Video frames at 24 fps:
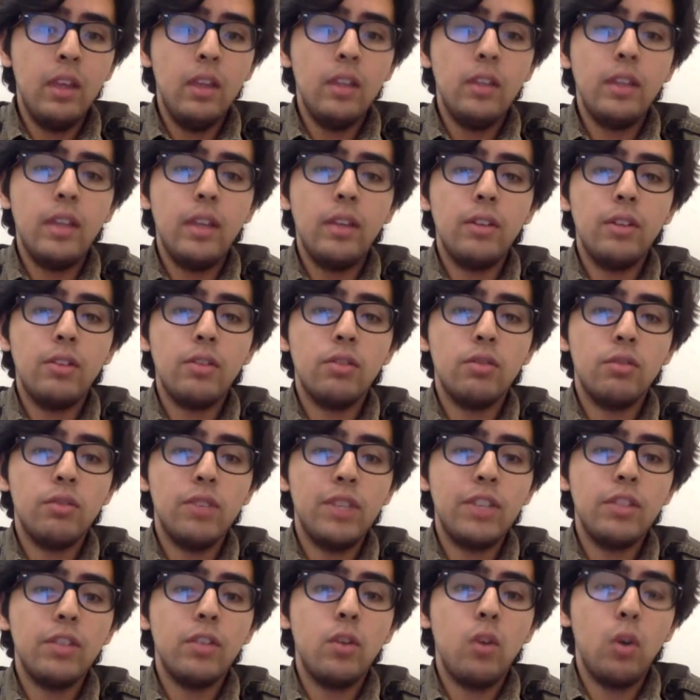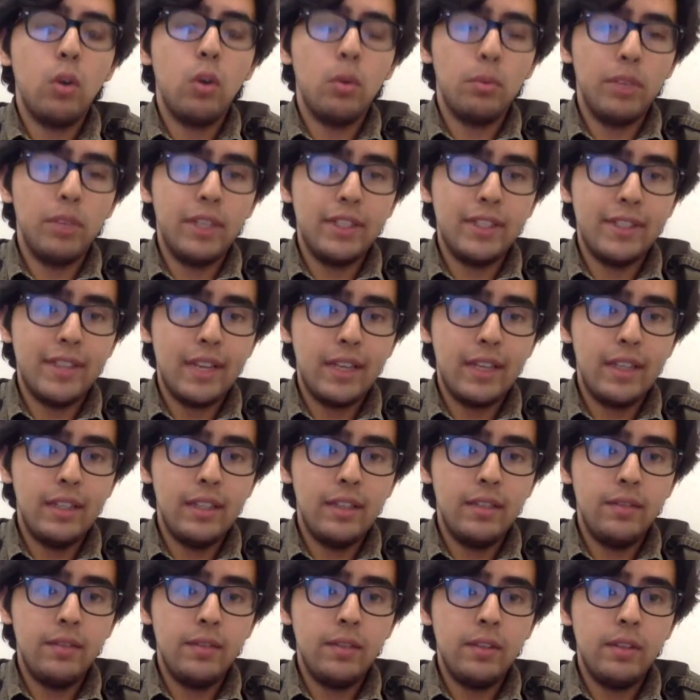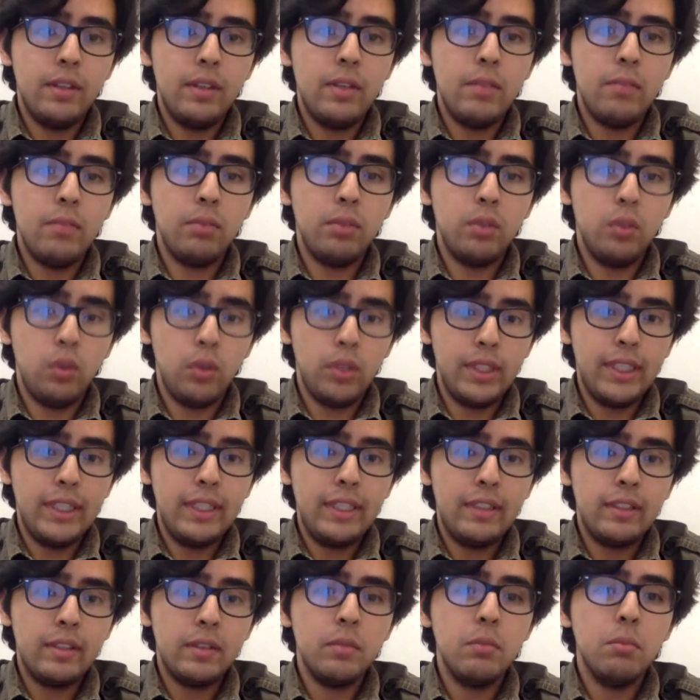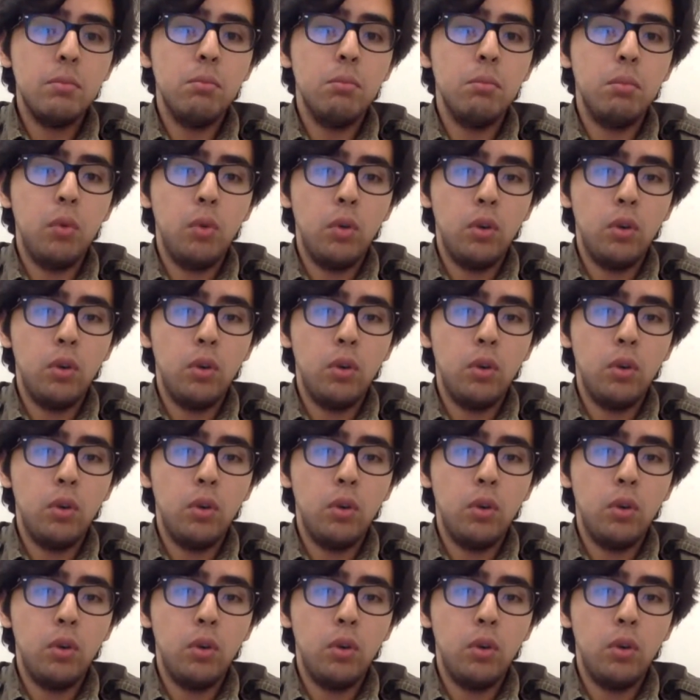Now, you should reach corporate executives, employees, the